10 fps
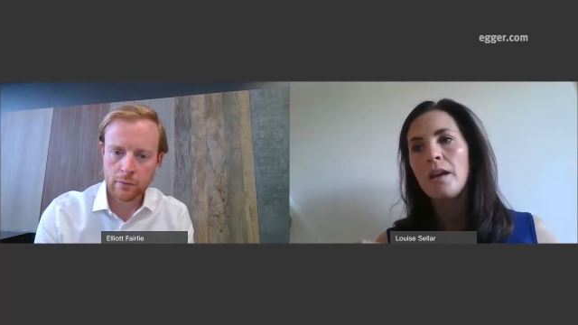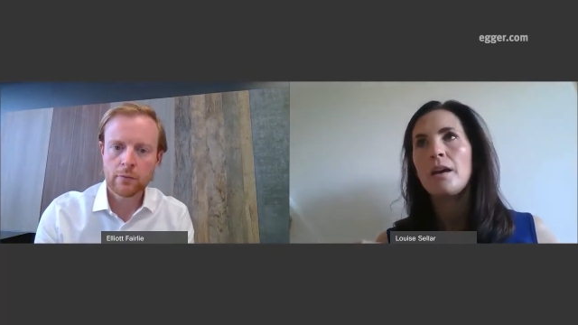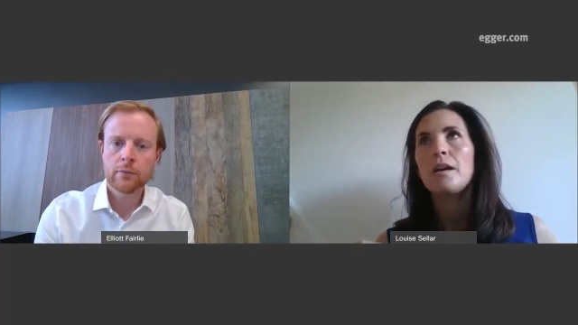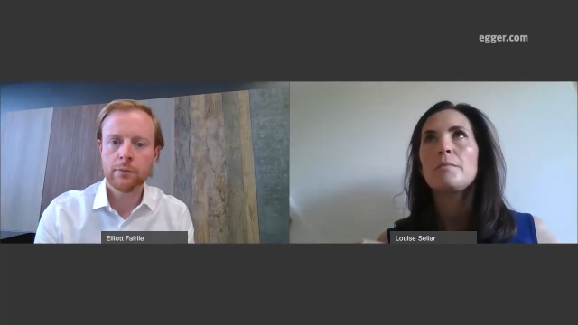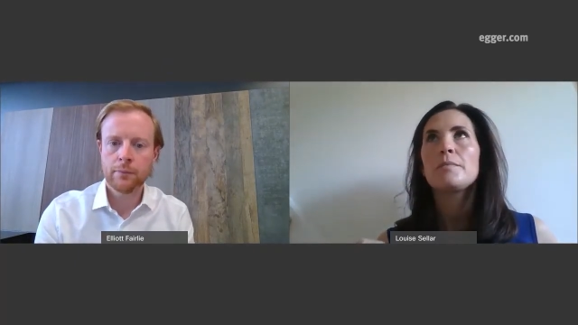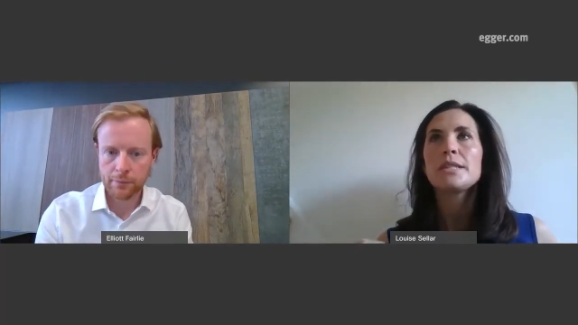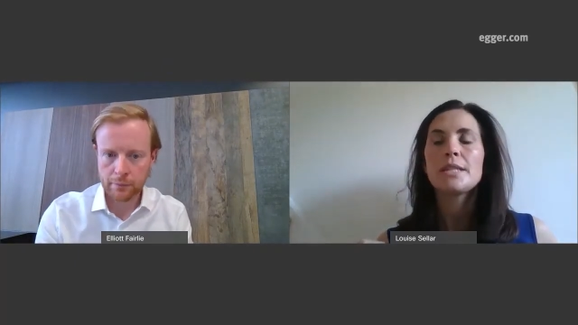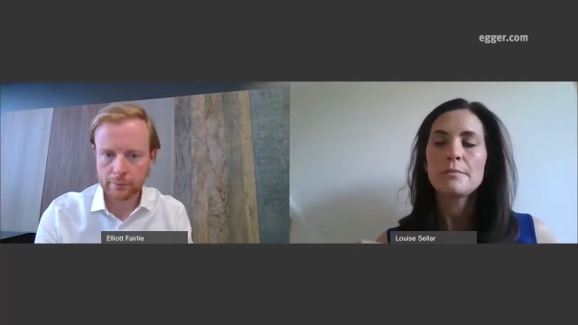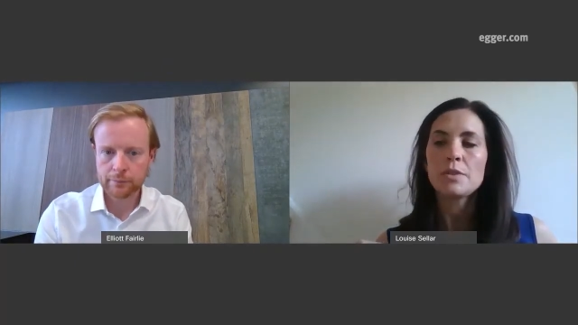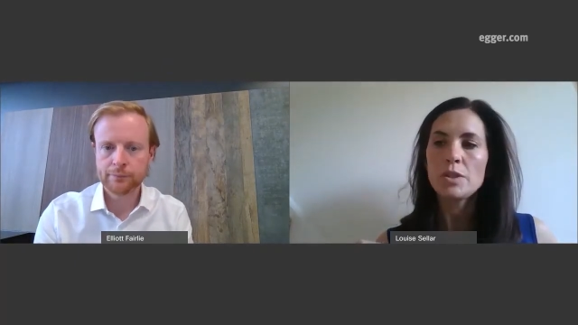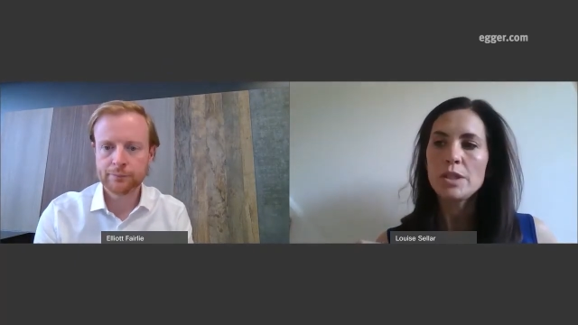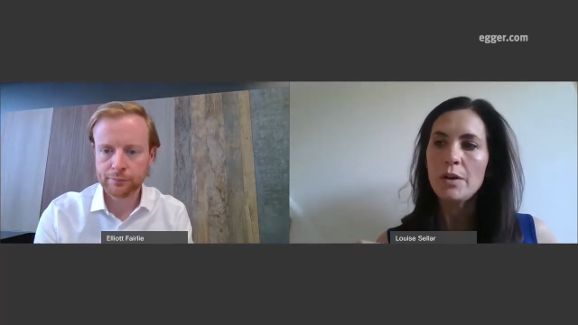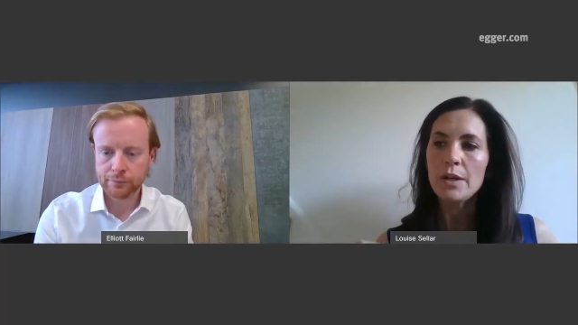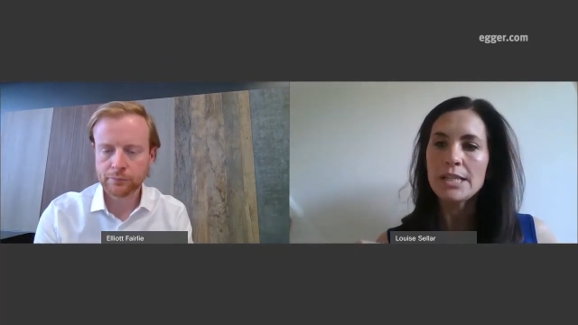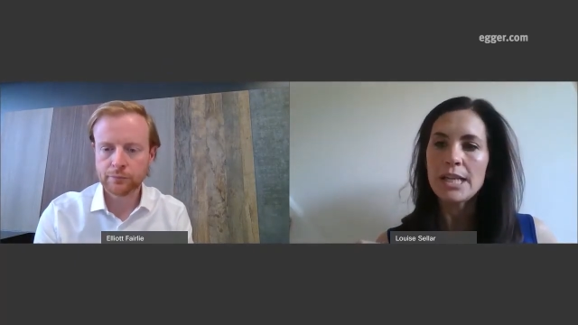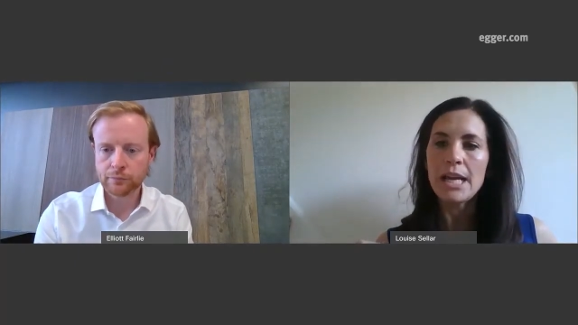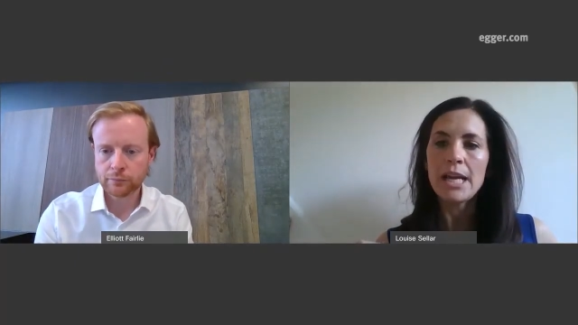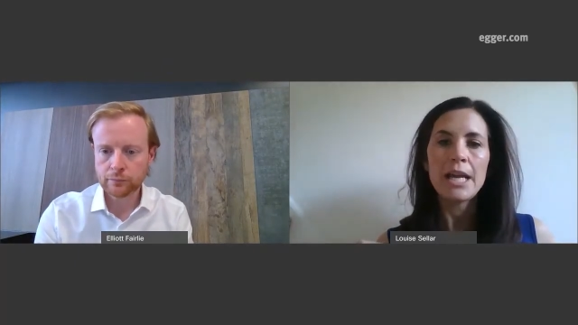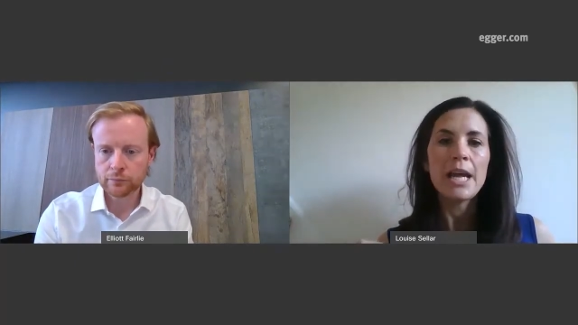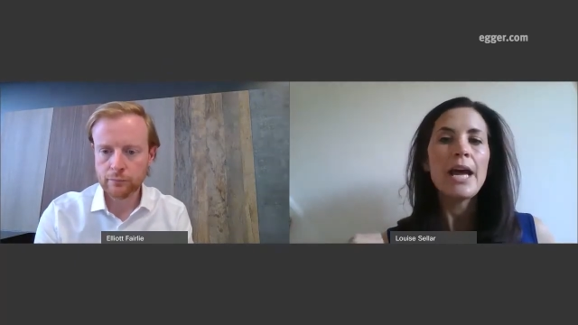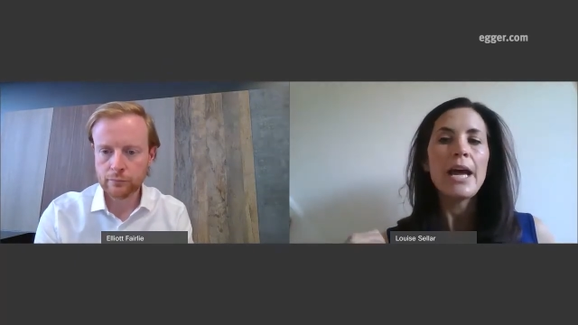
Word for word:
Speaker 1: um, the stamp duty holiday,